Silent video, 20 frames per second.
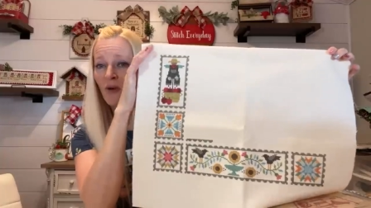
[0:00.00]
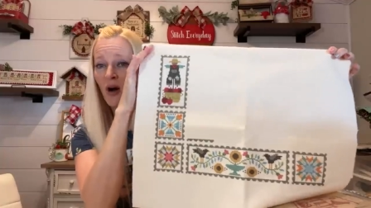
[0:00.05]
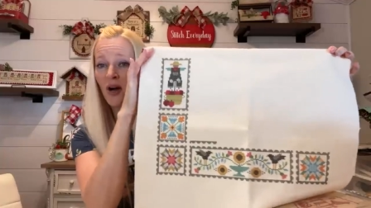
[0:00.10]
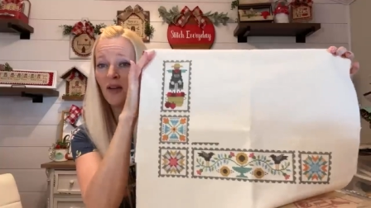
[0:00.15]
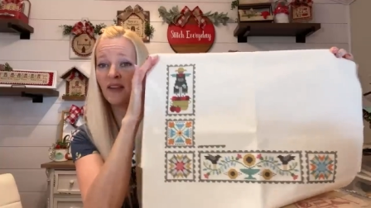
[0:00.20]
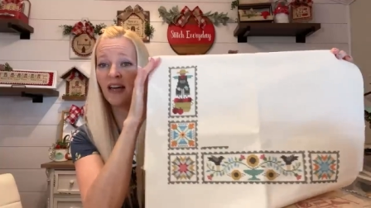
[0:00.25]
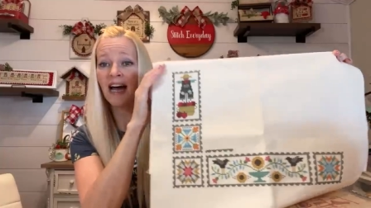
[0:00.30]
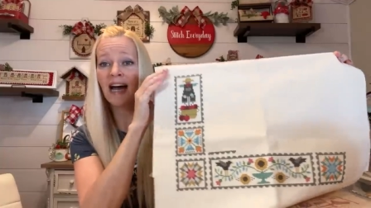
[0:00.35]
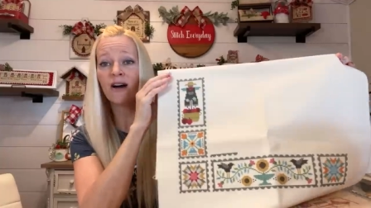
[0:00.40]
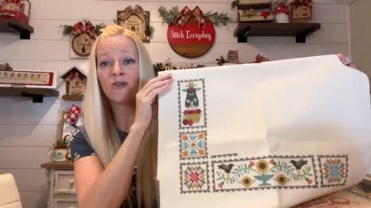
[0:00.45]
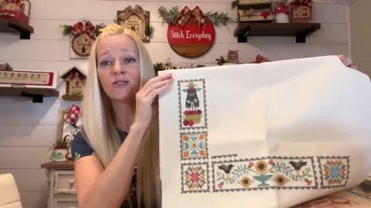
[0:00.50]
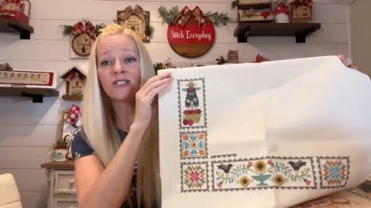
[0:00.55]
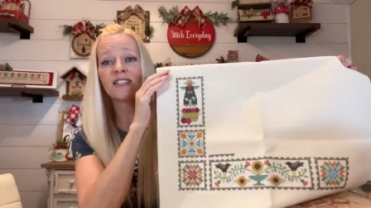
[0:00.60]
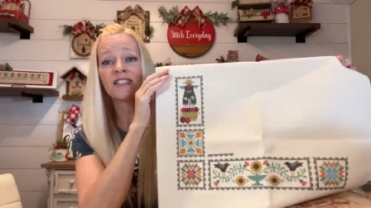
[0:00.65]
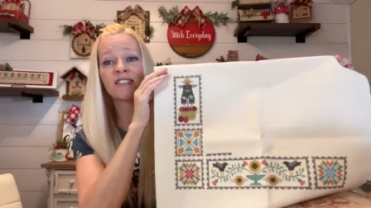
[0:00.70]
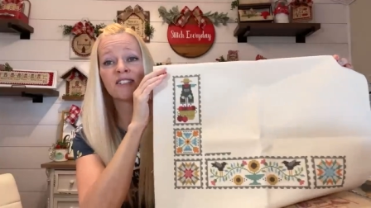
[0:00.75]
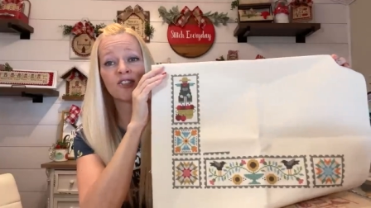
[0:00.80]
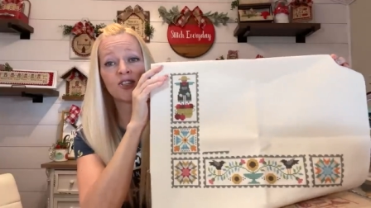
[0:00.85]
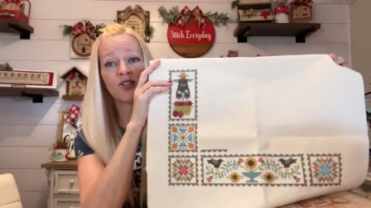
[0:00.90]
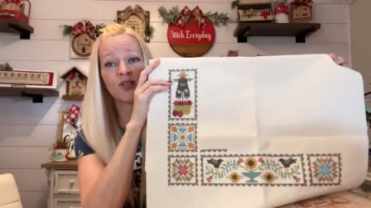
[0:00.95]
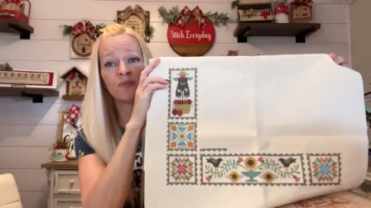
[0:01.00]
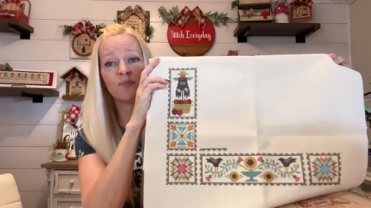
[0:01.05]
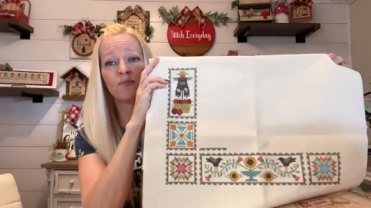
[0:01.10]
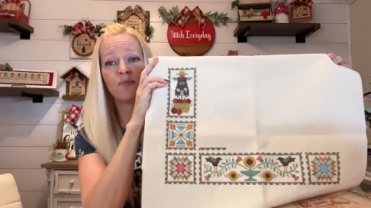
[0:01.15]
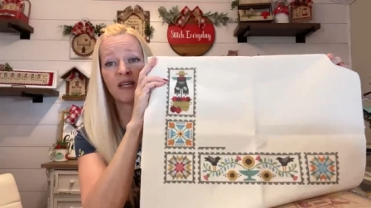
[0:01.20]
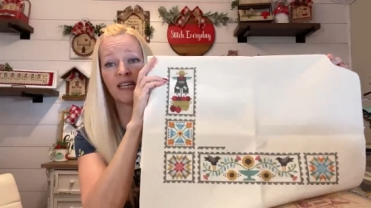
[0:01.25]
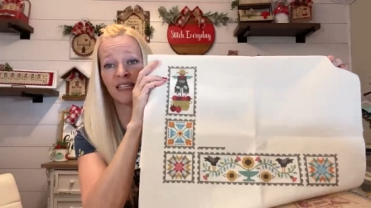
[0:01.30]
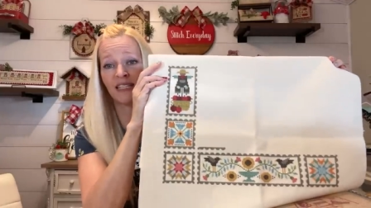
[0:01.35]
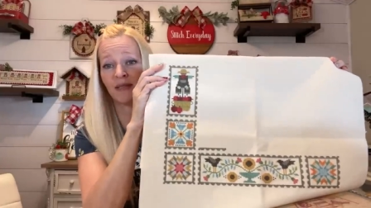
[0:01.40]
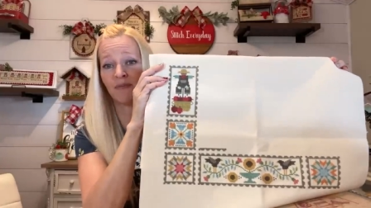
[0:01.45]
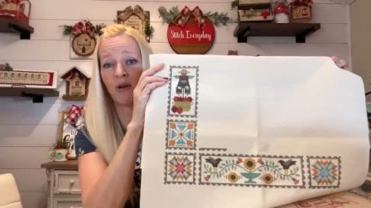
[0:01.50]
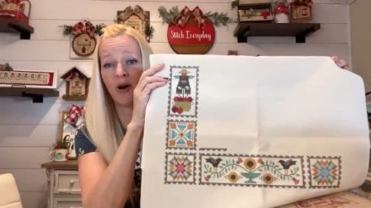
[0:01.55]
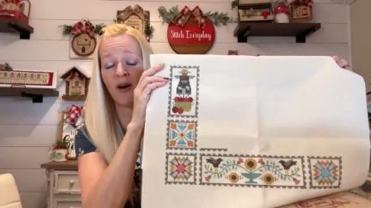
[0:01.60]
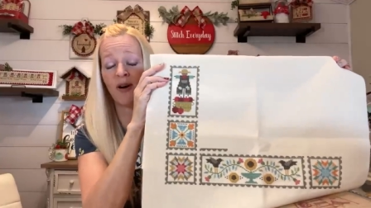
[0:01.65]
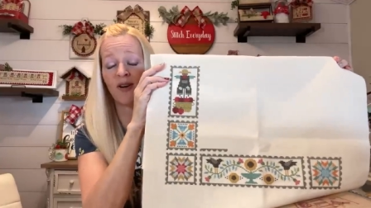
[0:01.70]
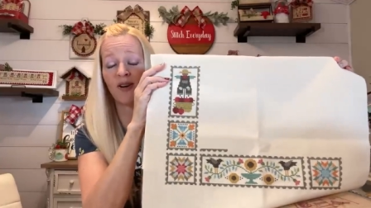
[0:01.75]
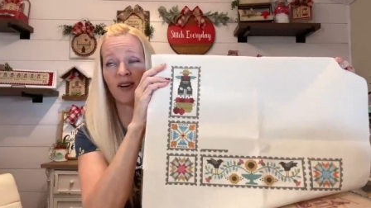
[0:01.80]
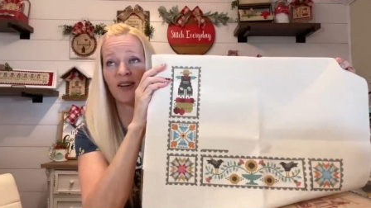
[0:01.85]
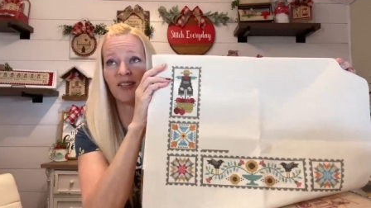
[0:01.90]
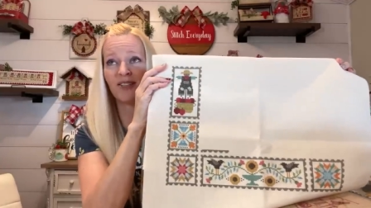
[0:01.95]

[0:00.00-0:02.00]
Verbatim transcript: part, the house is the biggest part.